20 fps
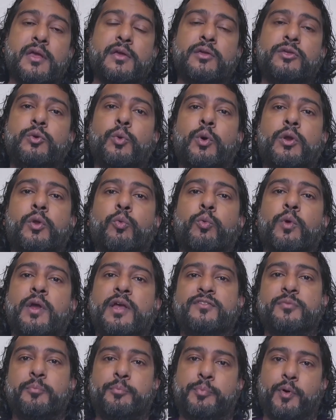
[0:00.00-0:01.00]
you want to
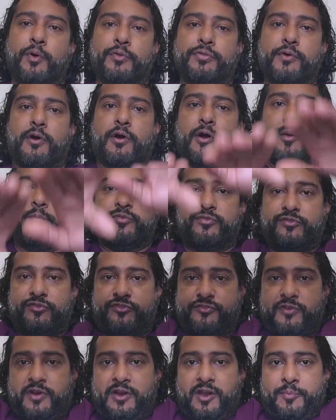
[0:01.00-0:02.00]
raise both arms
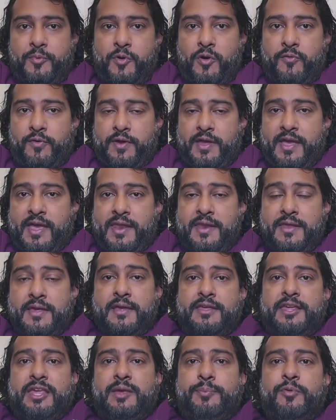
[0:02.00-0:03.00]
straight up overhead,
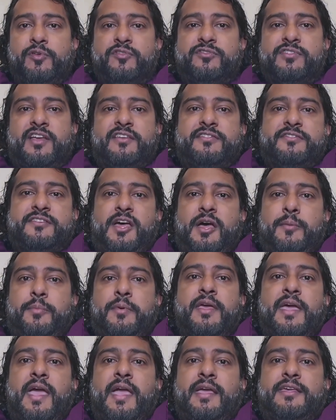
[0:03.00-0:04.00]
keep your chest up,
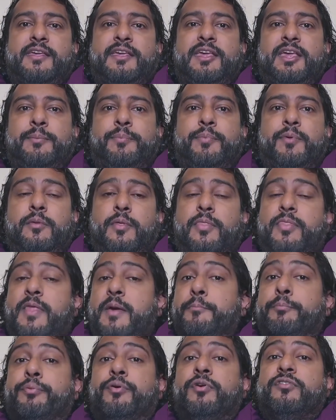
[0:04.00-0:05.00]
and
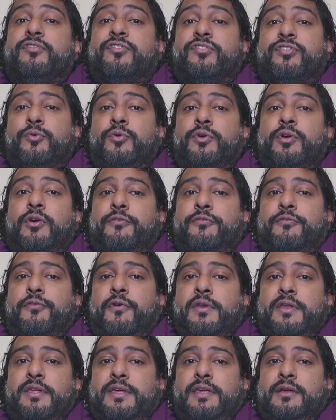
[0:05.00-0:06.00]
then push through your
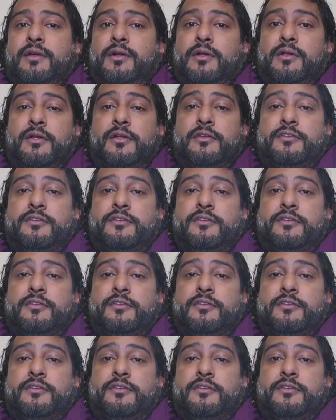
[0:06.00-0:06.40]
front heel to